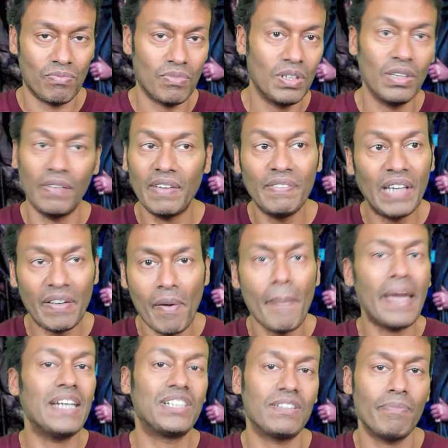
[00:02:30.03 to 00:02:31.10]
you know, they've never
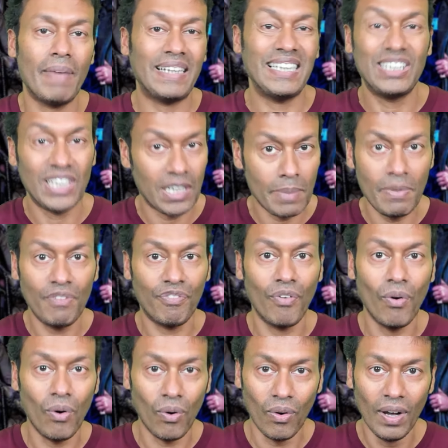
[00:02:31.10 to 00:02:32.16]
met each other
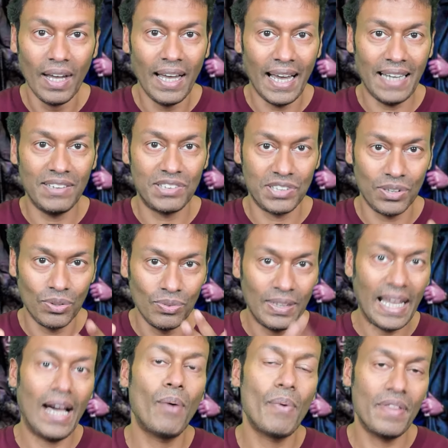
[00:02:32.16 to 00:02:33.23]
before until
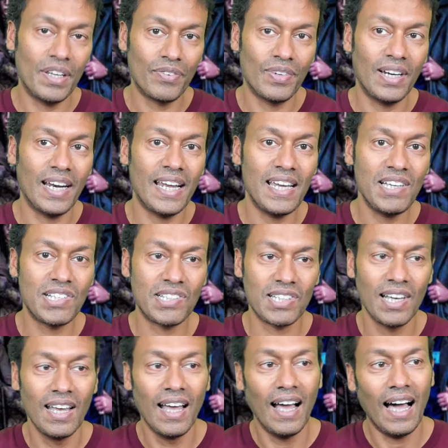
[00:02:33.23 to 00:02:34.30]
now when they're released.